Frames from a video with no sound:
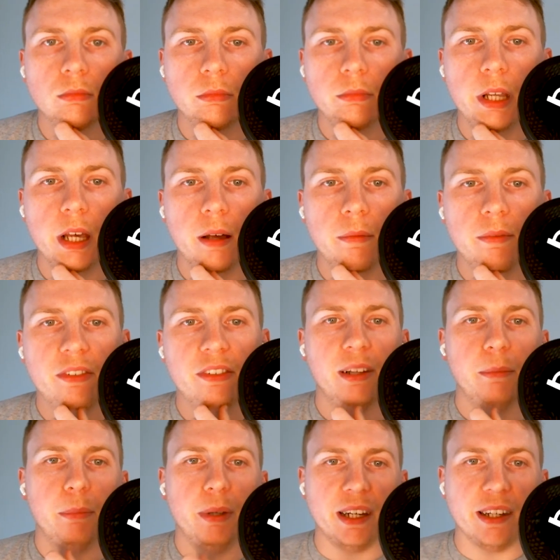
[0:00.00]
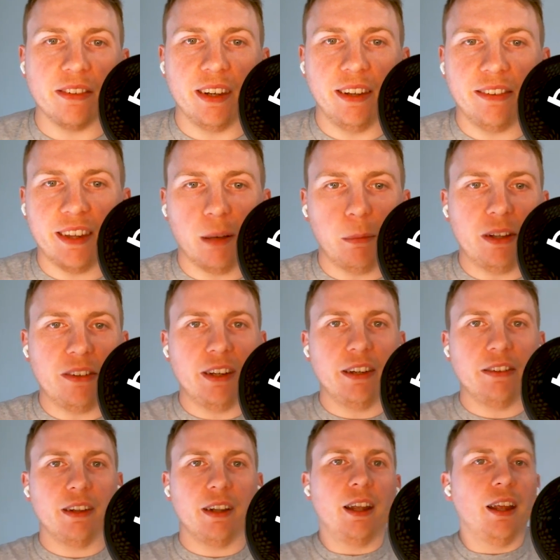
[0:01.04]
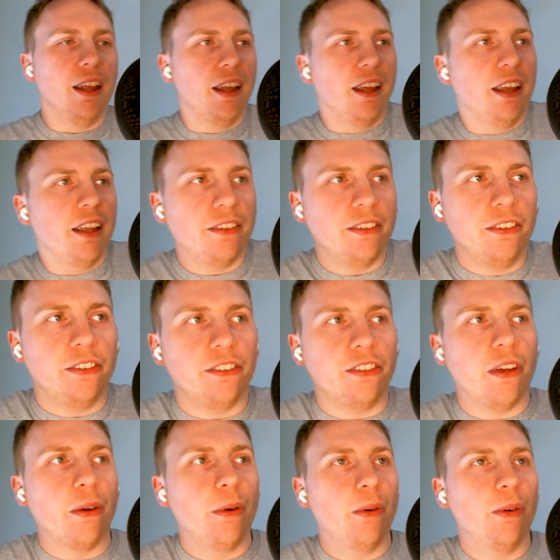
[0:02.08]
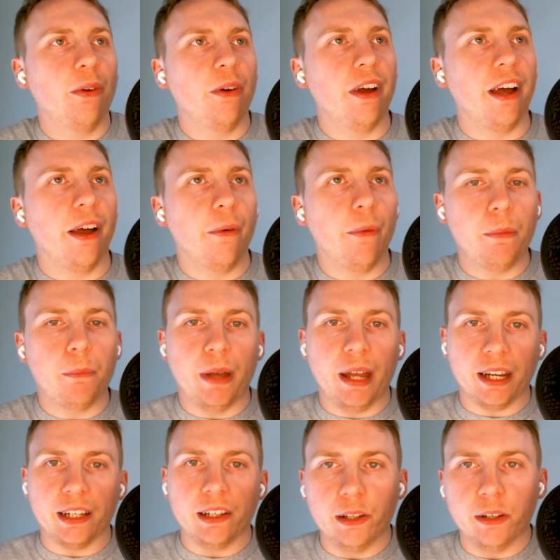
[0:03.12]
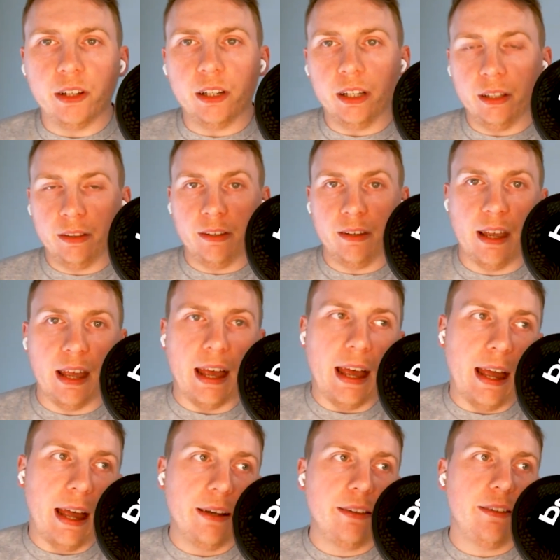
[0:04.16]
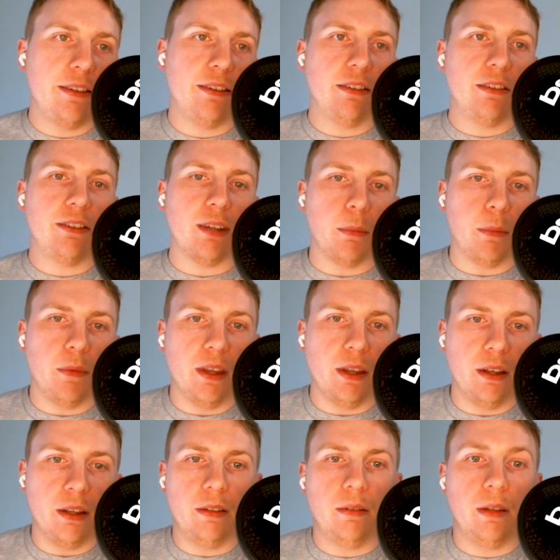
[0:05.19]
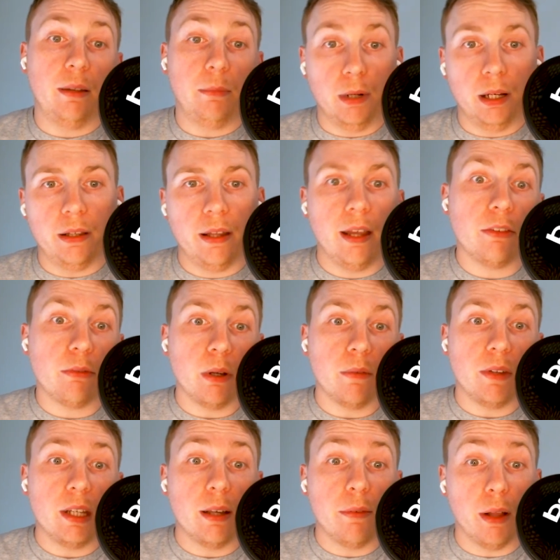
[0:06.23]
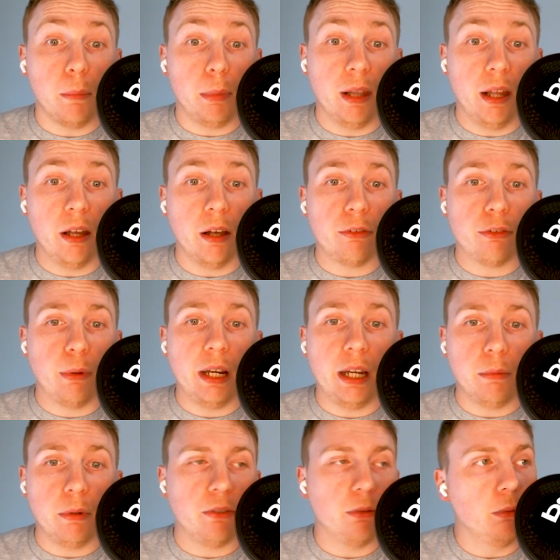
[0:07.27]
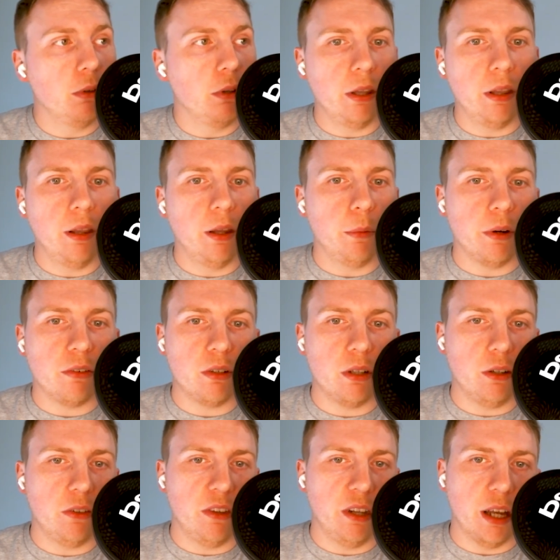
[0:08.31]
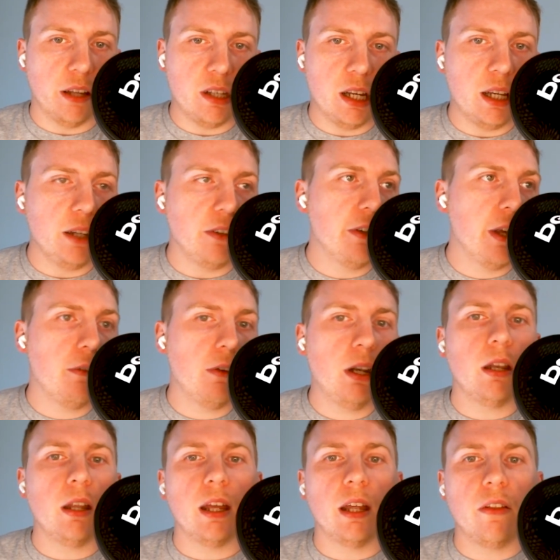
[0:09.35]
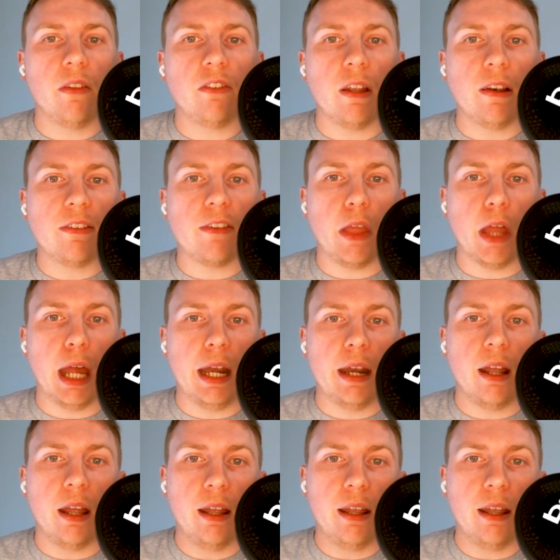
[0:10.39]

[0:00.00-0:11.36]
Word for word: Yeah, slim pickings at this time of the season. So I went back and looked at some of the history of the EFL playoffs, really, which they were introduced in 1987, and since then,